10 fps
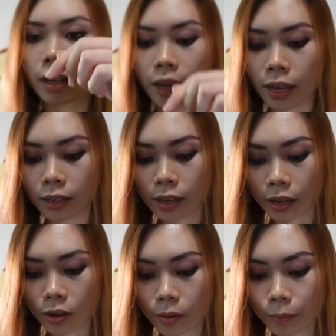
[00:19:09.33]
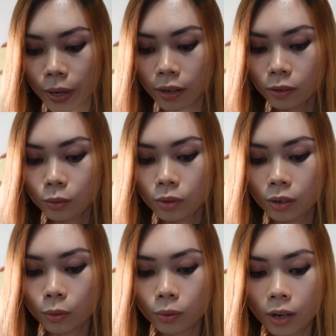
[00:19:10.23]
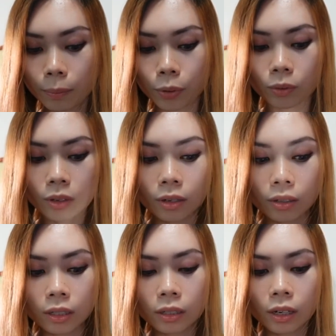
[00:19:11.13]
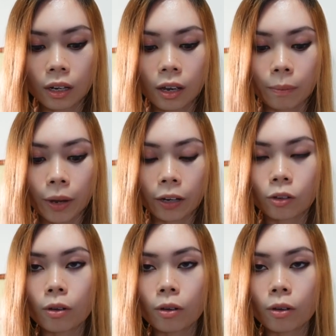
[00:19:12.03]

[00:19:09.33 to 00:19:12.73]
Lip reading: and I compared to the Huda Beauty's Python